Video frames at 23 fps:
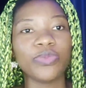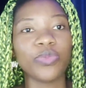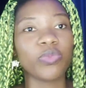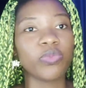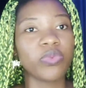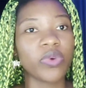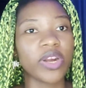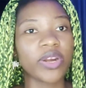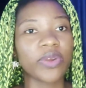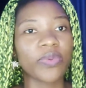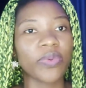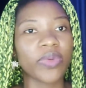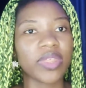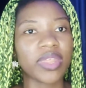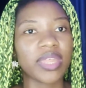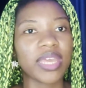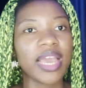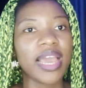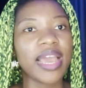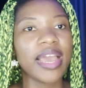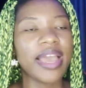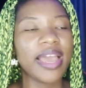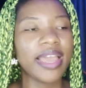work with
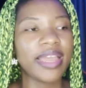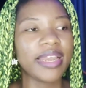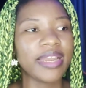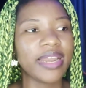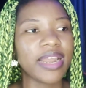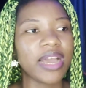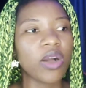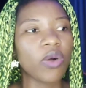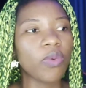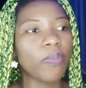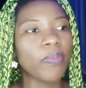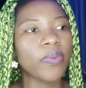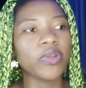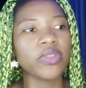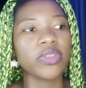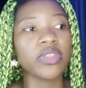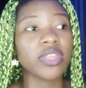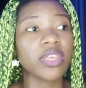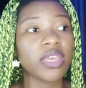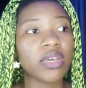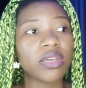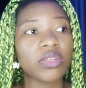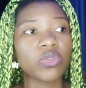her, and now
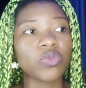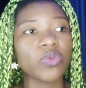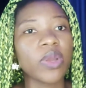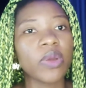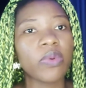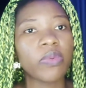both girls were